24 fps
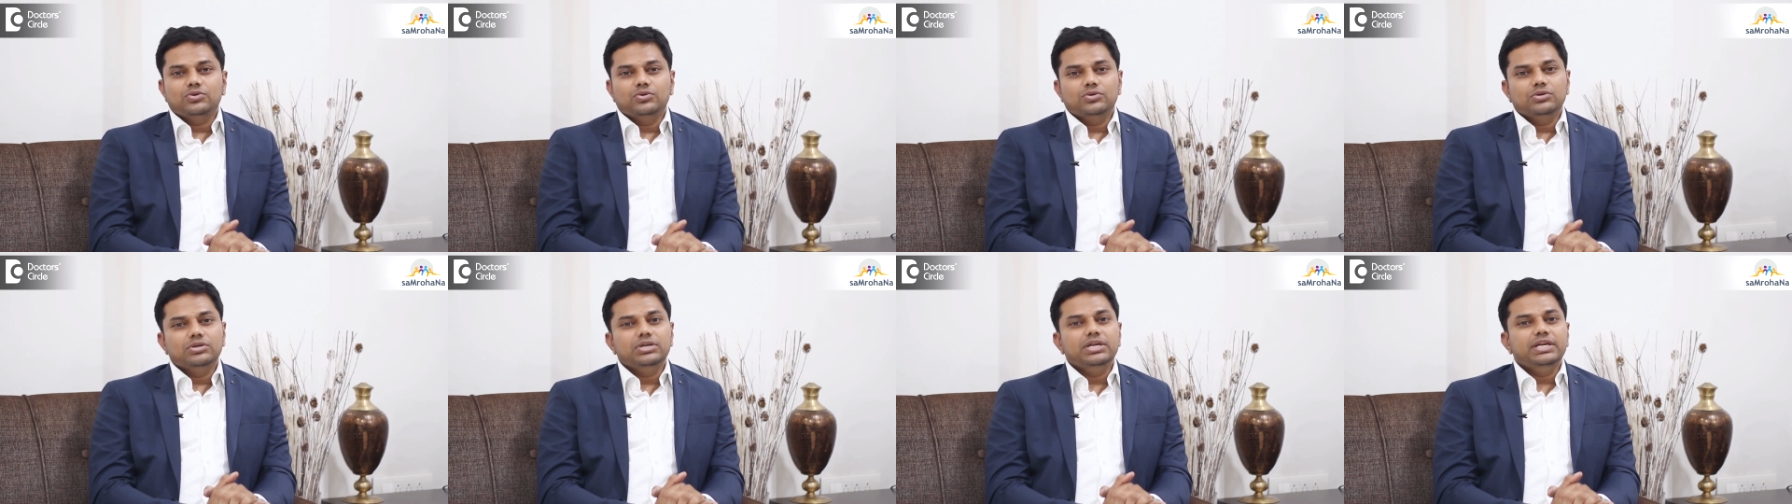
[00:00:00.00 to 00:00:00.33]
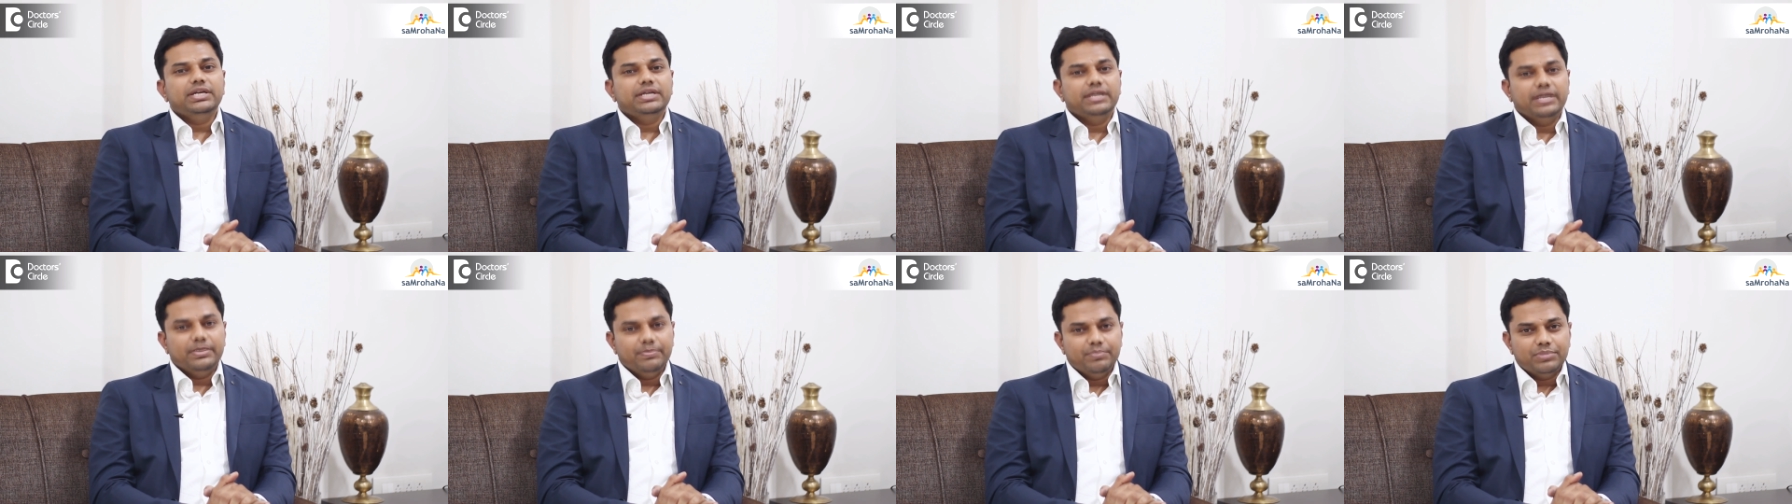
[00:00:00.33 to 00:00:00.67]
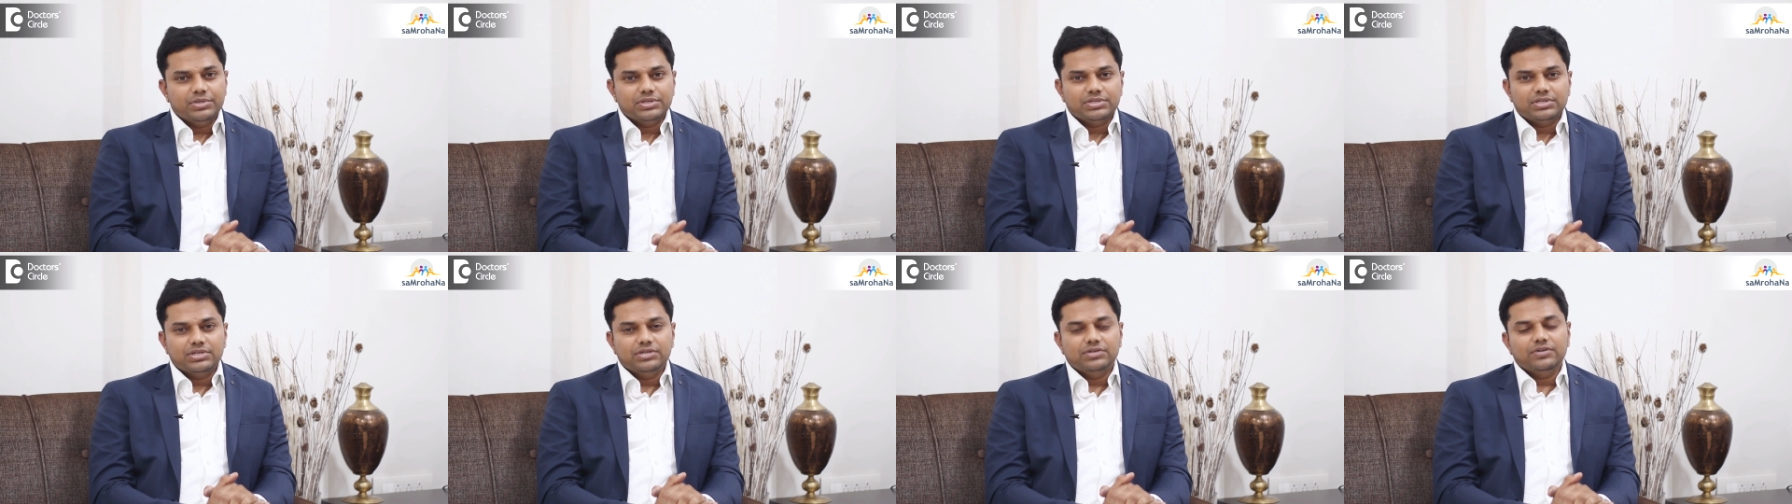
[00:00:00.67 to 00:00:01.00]
only
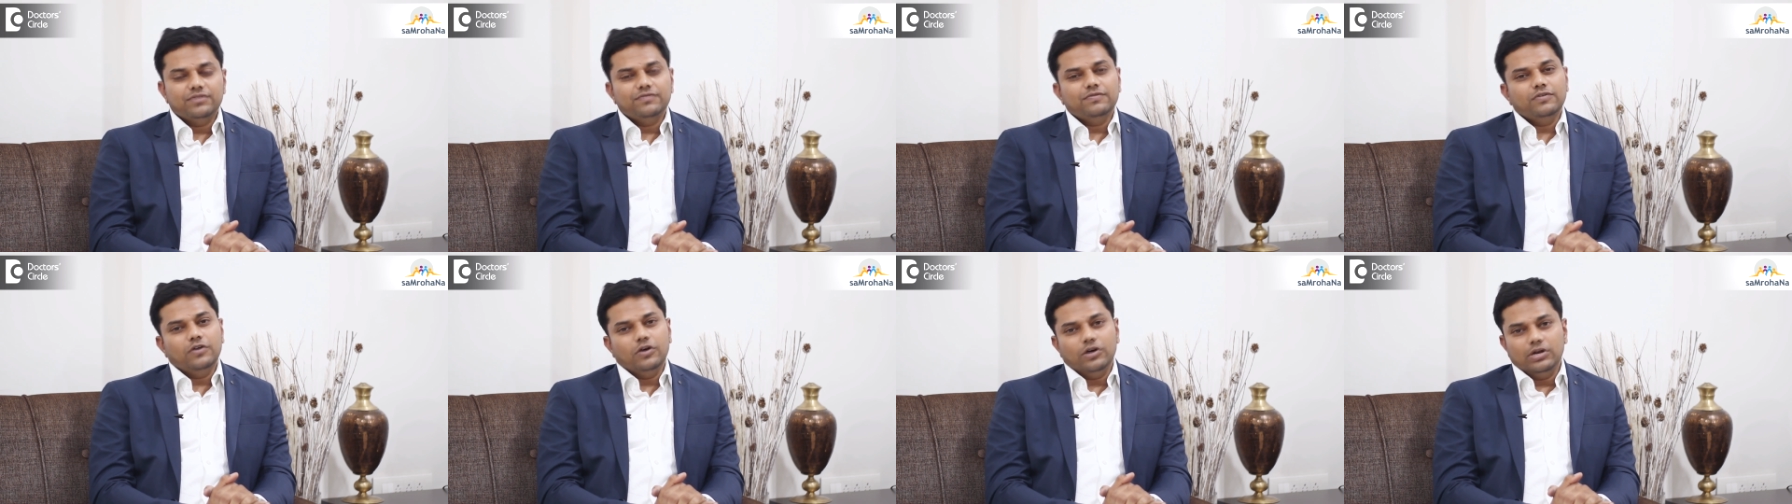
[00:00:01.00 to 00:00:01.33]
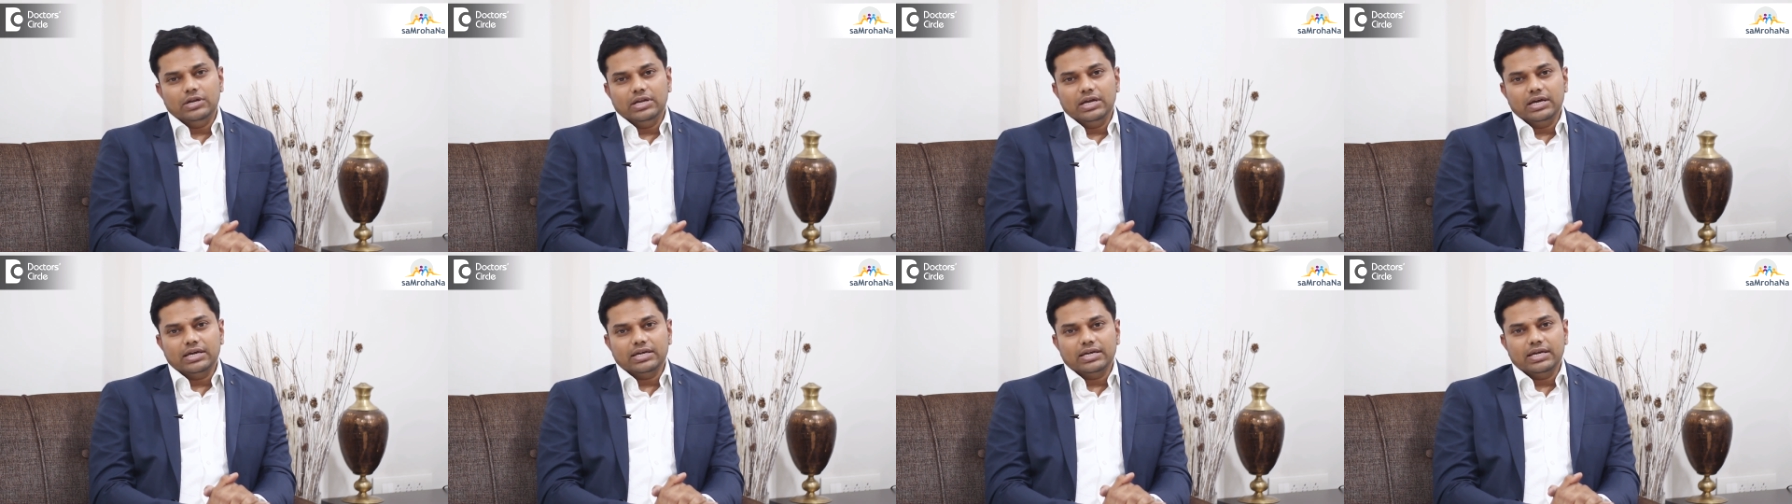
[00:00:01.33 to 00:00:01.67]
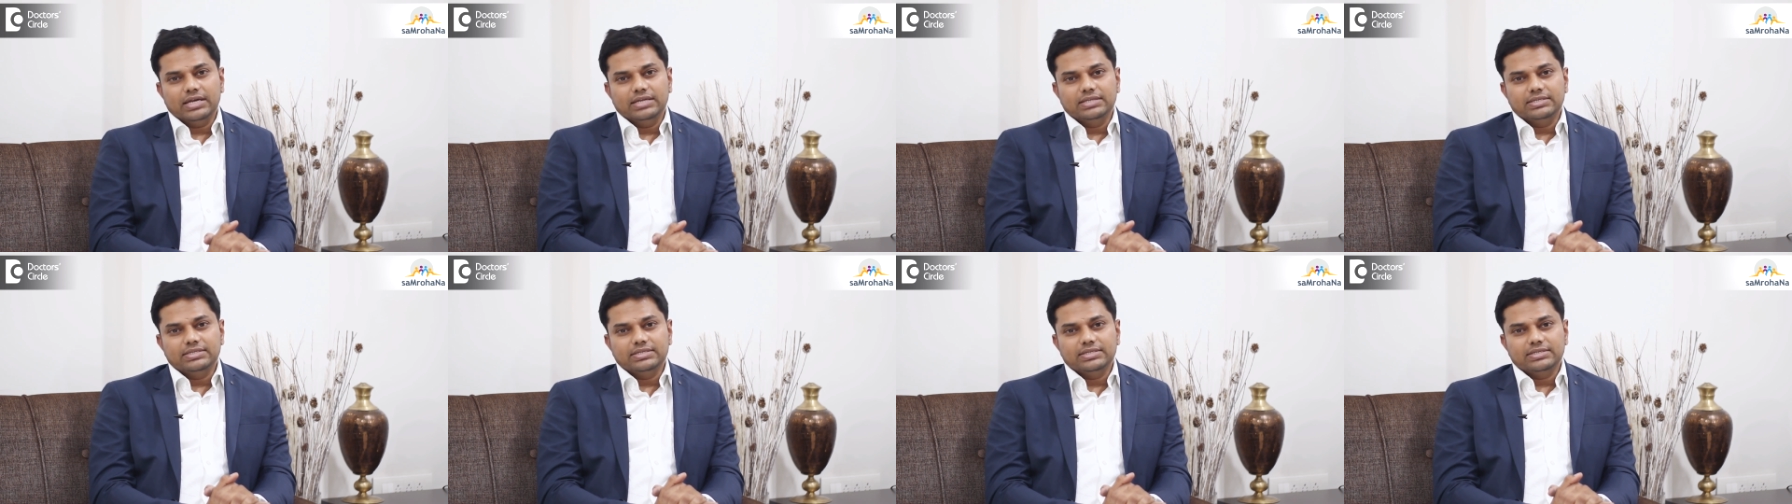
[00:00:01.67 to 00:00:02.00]
10% of all lung
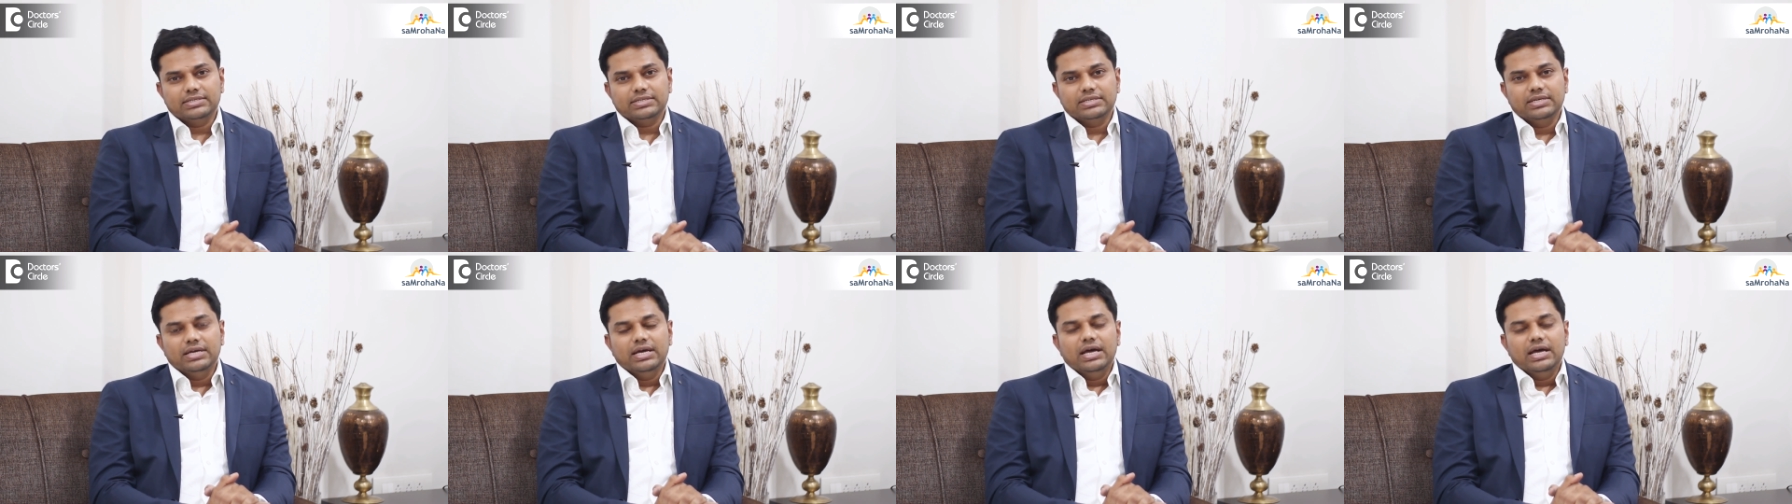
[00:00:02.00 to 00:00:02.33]
cancers.